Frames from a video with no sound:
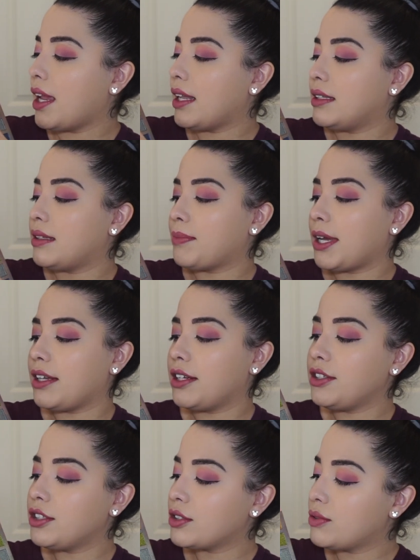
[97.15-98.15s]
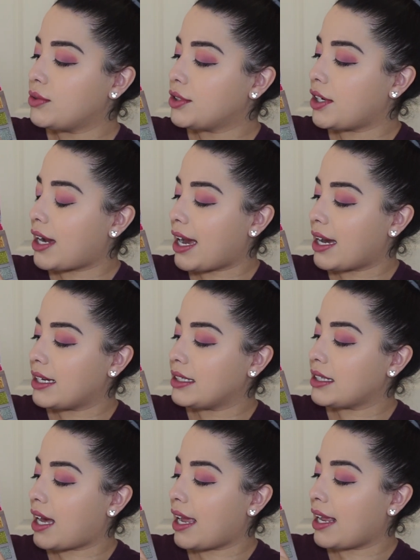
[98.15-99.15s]
And in my inner corner
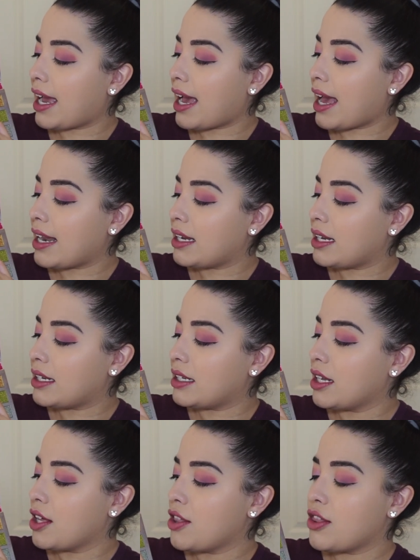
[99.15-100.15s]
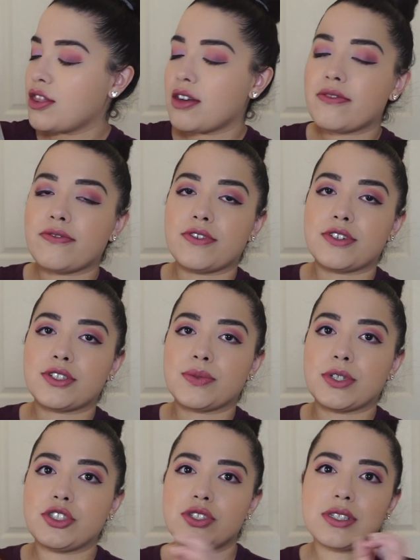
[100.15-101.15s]
eye, I added the first
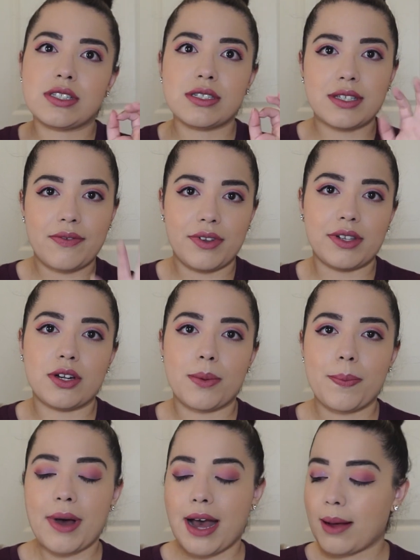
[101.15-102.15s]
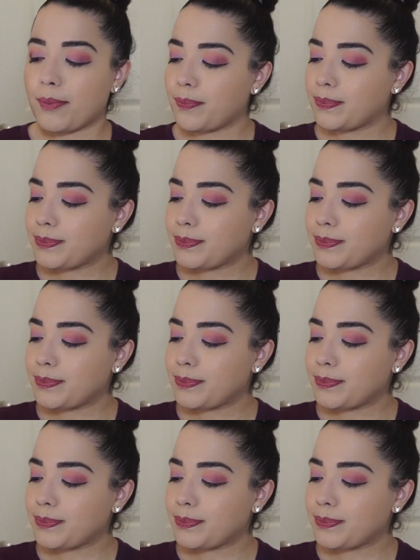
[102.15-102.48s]
one just to give it a little pop.